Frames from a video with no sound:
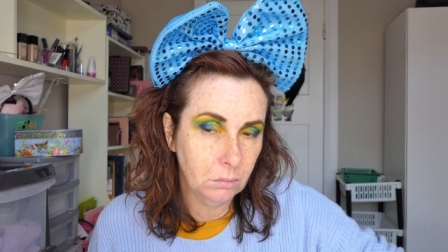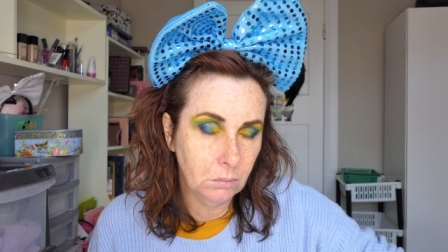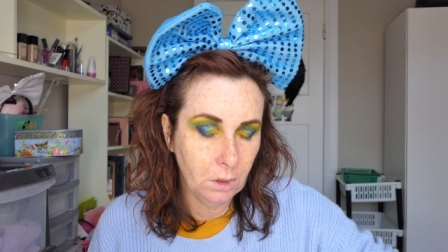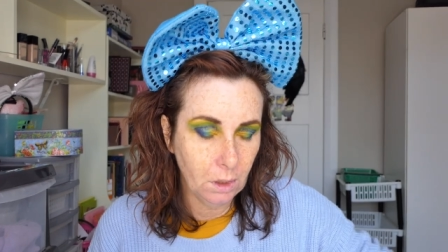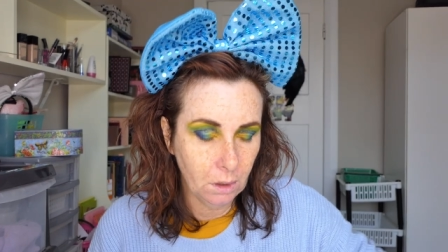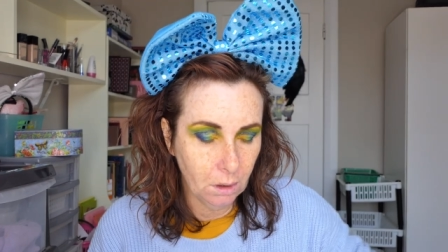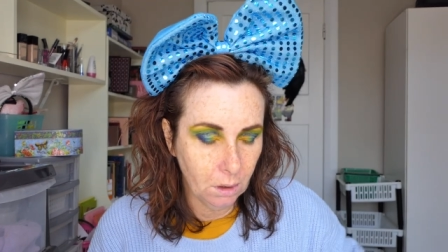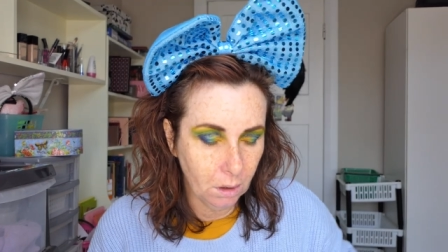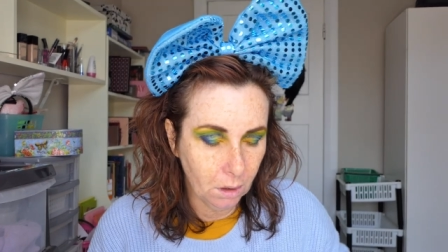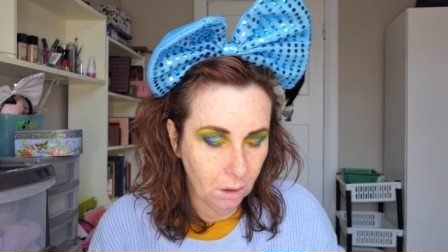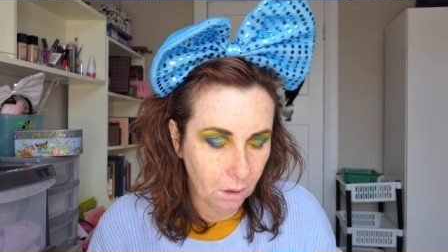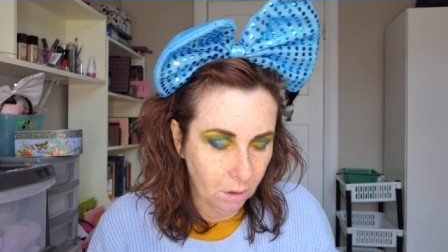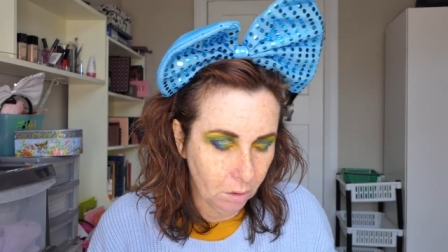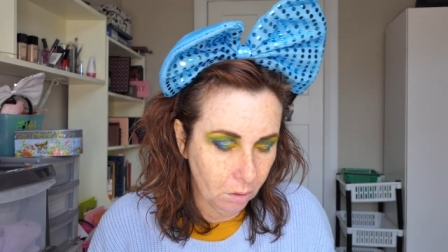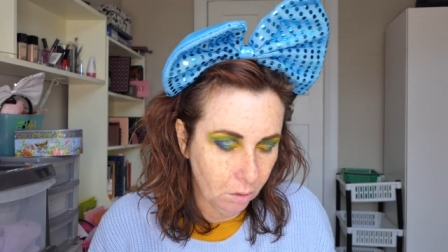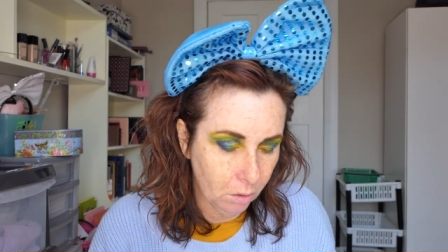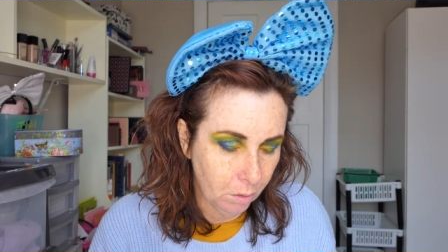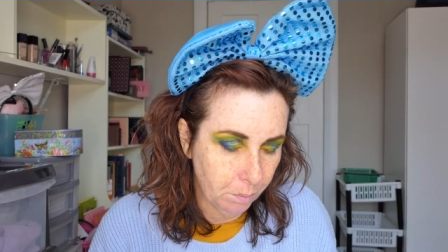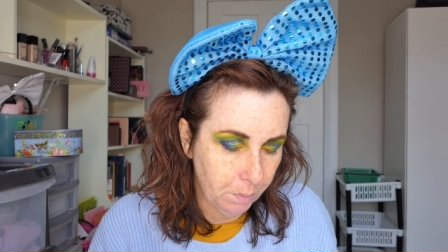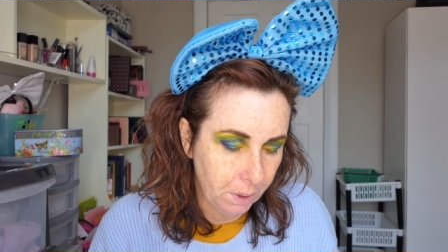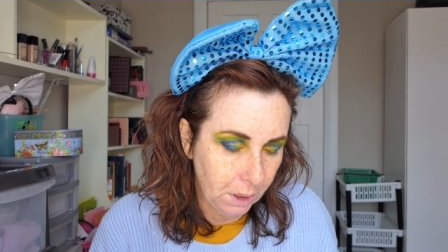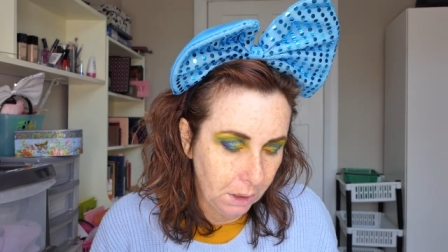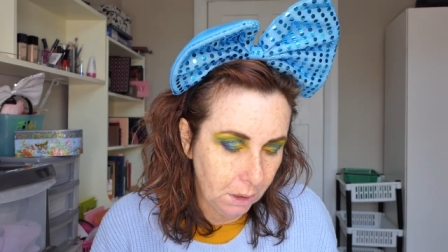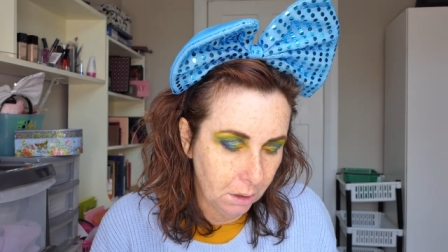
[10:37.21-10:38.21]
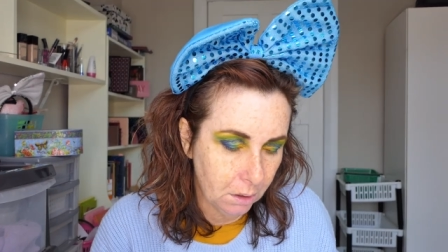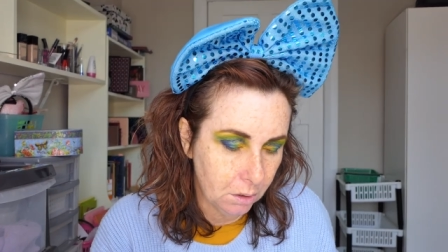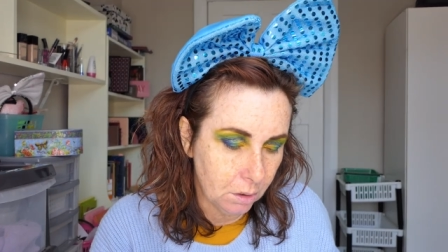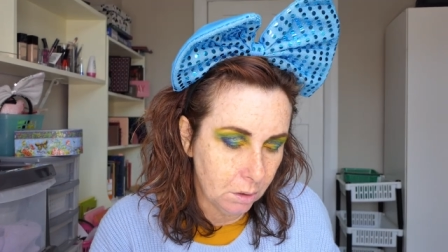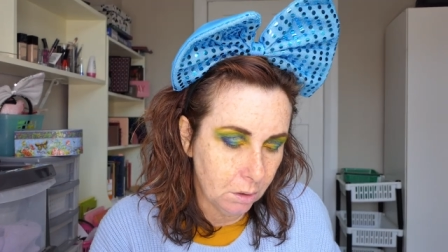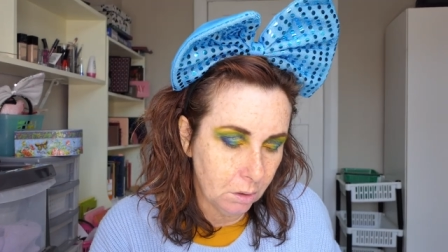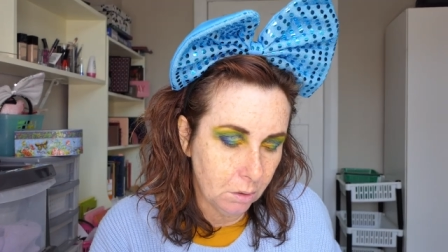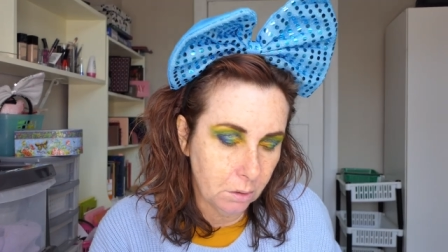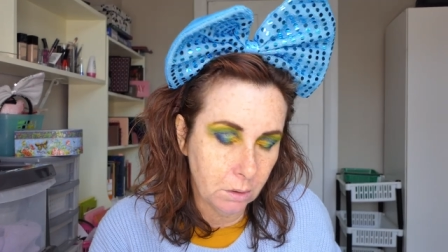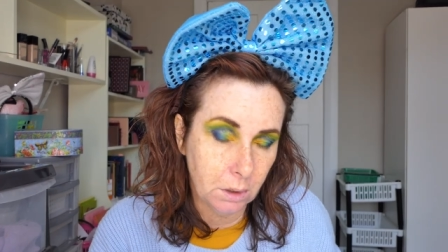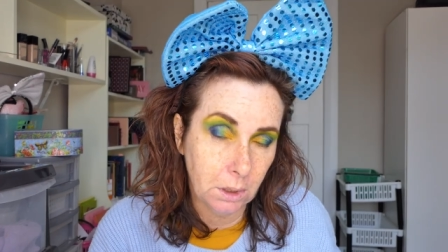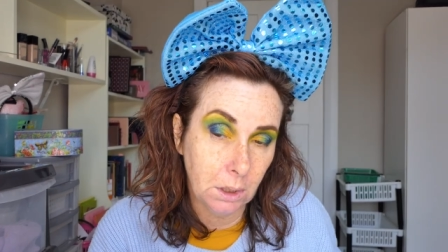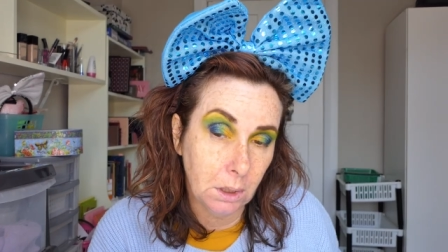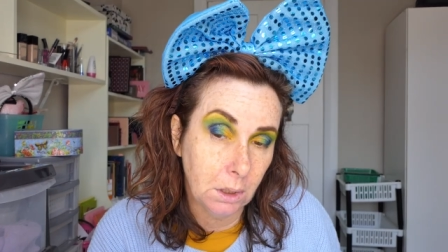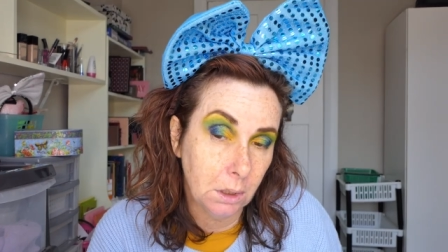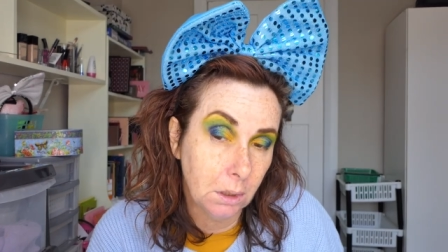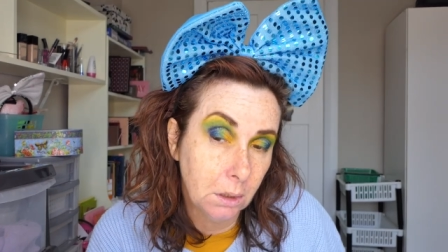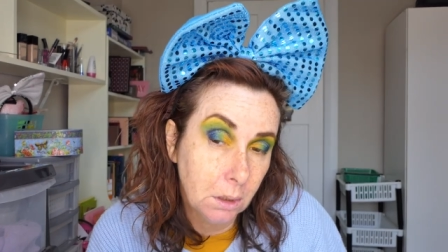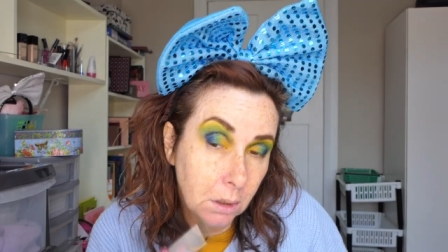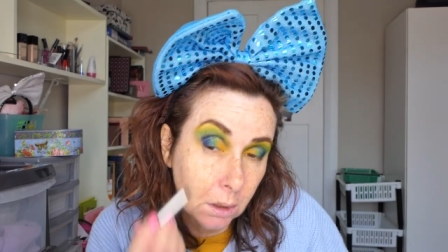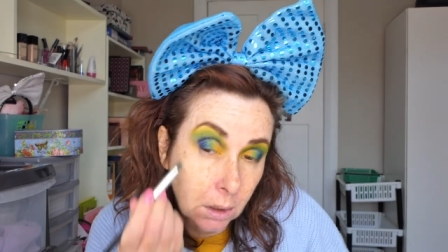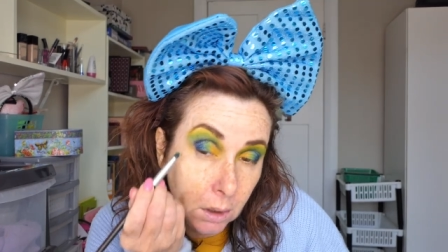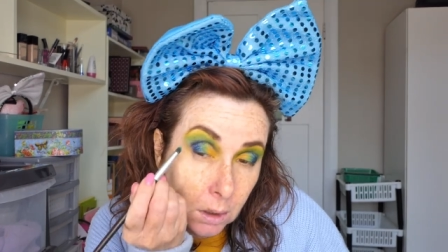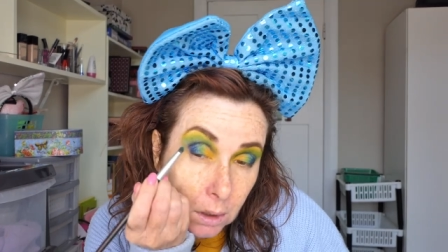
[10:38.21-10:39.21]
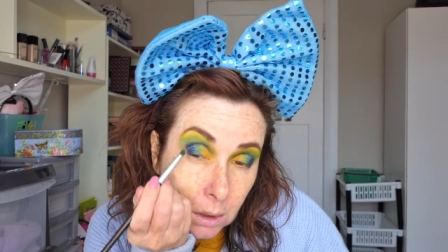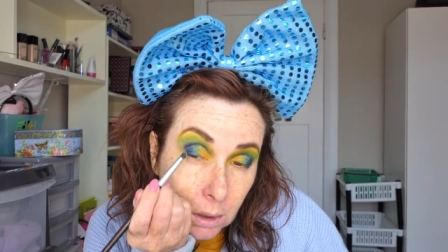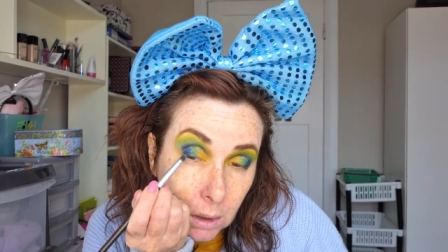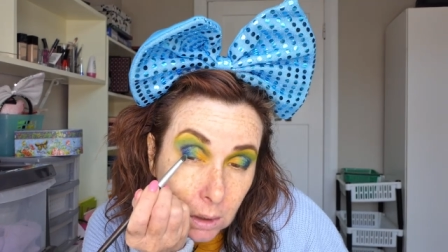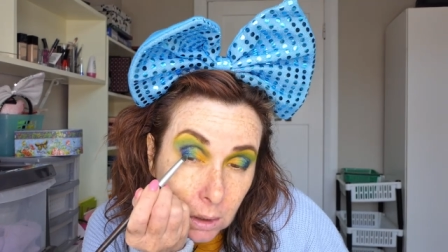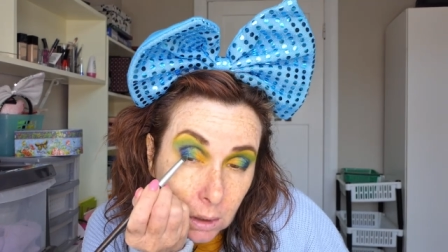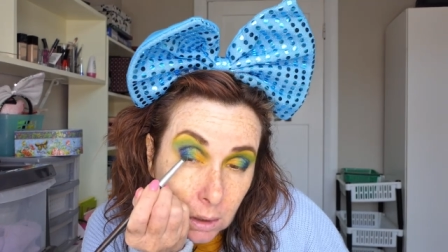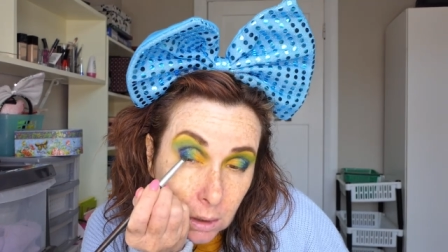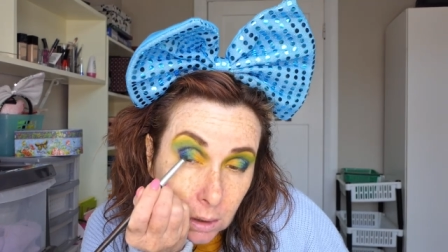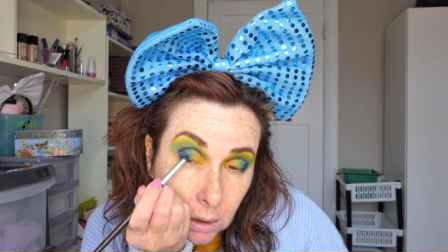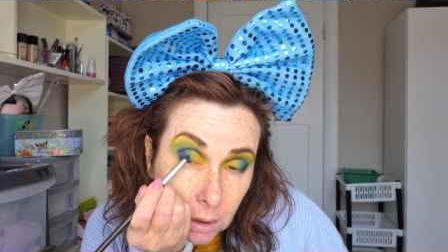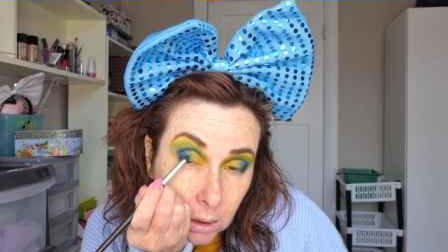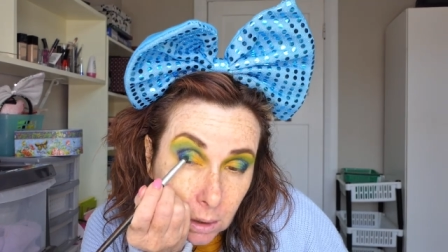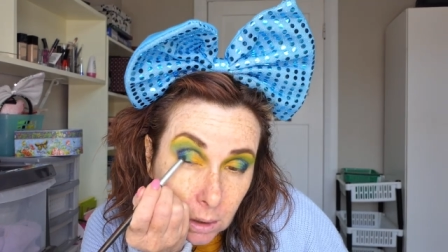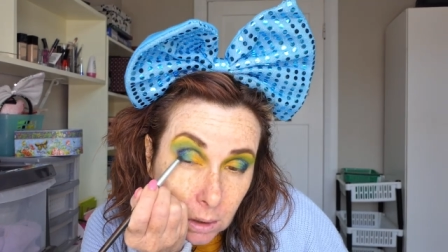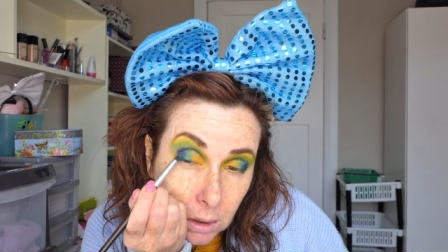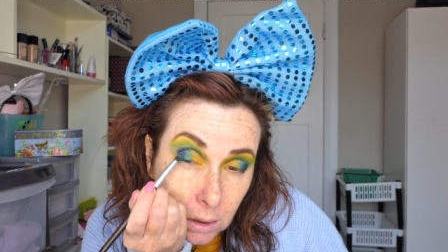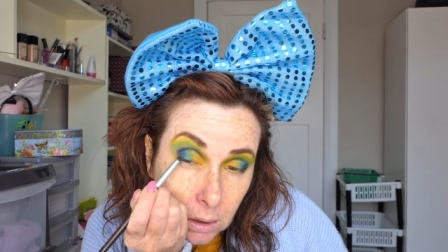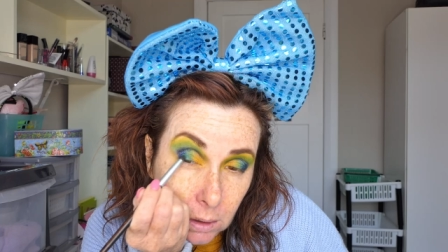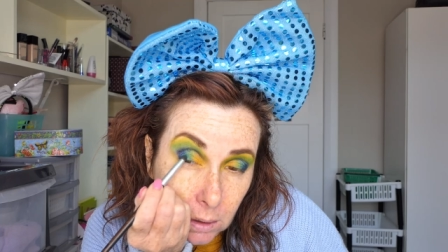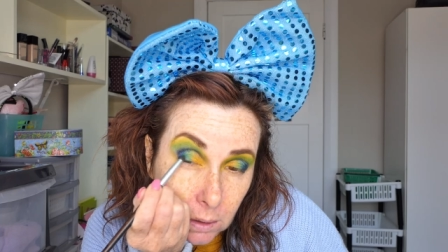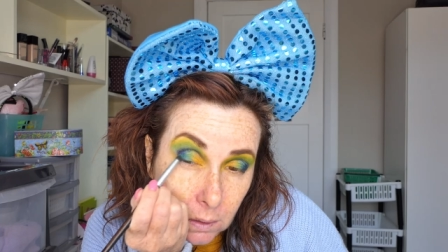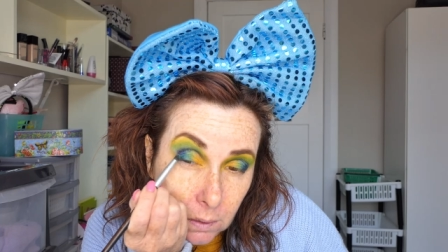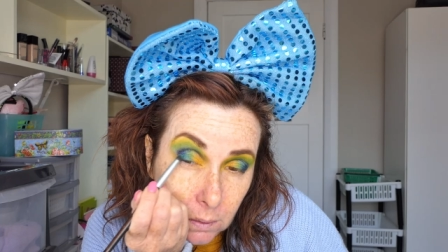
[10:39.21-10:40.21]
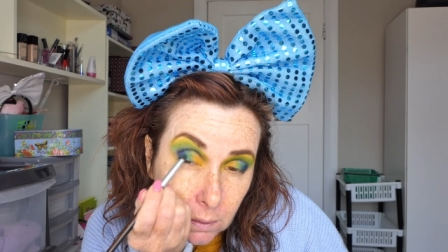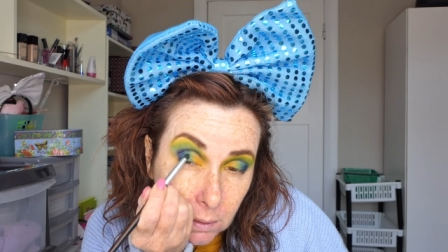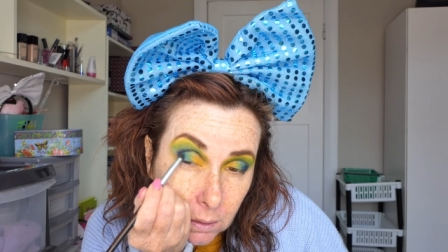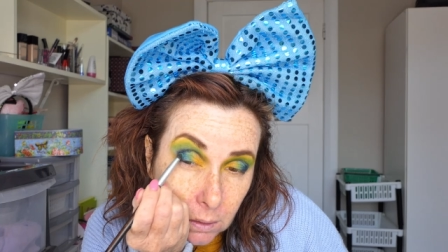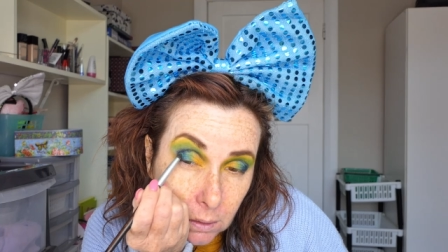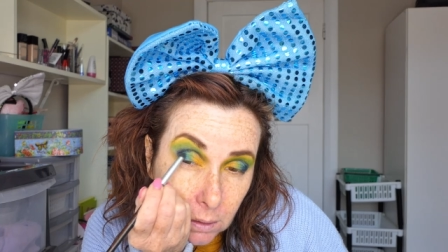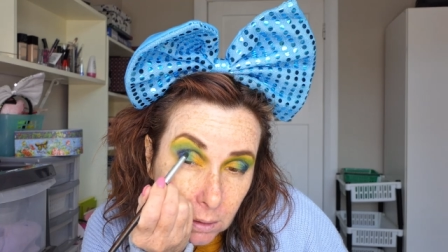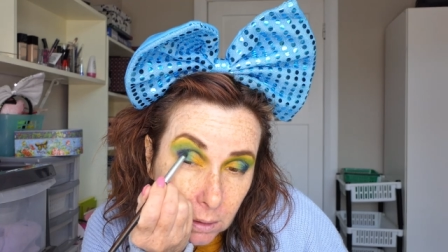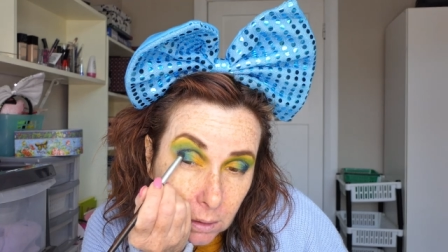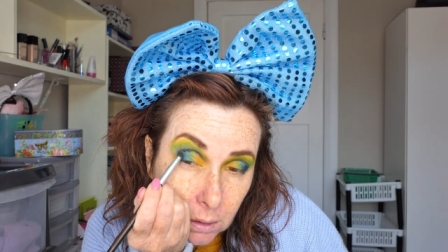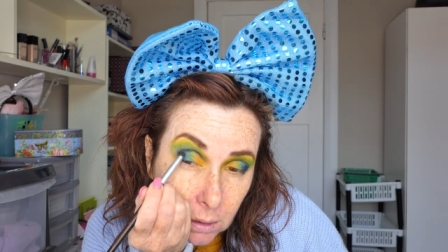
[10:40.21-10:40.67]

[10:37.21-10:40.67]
Mm, I think I'll go back into the green and just